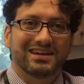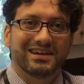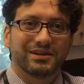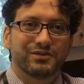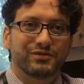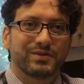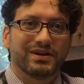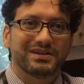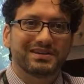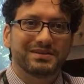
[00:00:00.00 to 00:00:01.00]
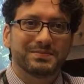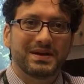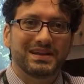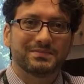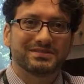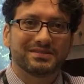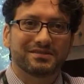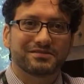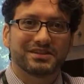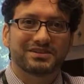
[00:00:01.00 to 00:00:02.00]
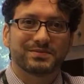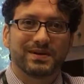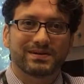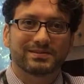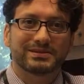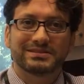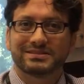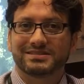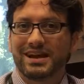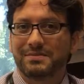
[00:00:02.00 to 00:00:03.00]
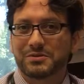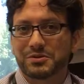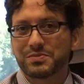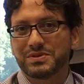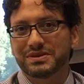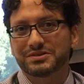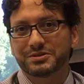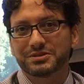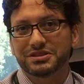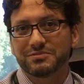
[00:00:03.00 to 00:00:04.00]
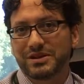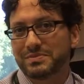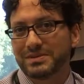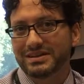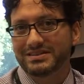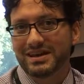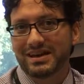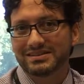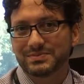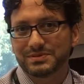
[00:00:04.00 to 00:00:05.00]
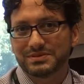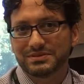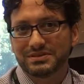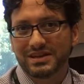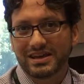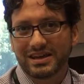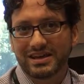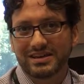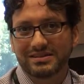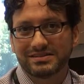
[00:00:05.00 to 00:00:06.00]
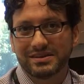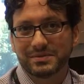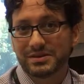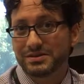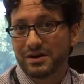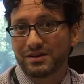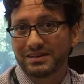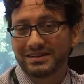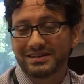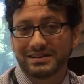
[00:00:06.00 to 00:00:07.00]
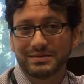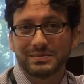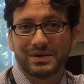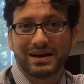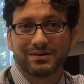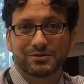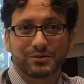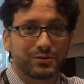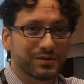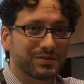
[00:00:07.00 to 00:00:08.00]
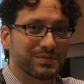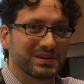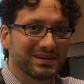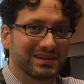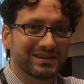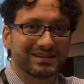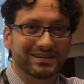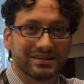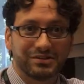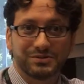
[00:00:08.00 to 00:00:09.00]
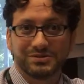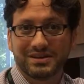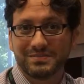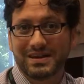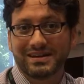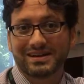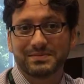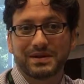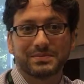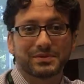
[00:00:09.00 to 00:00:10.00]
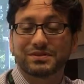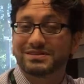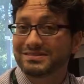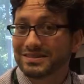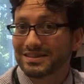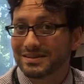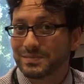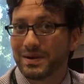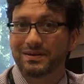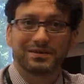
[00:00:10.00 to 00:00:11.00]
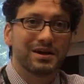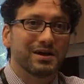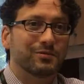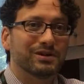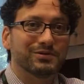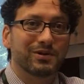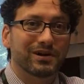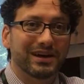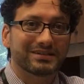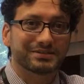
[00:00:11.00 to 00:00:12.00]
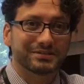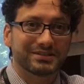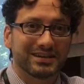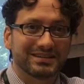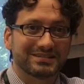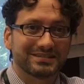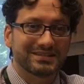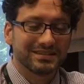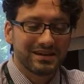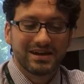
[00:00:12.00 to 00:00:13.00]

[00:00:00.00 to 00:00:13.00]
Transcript: Hello everybody, my name is Dr. Daniel Markowicz. I'm an orthopedic surgeon at White Plains Hospital, and I'm here talking about orthopedic issues that may come up or things to think about when you are exercising.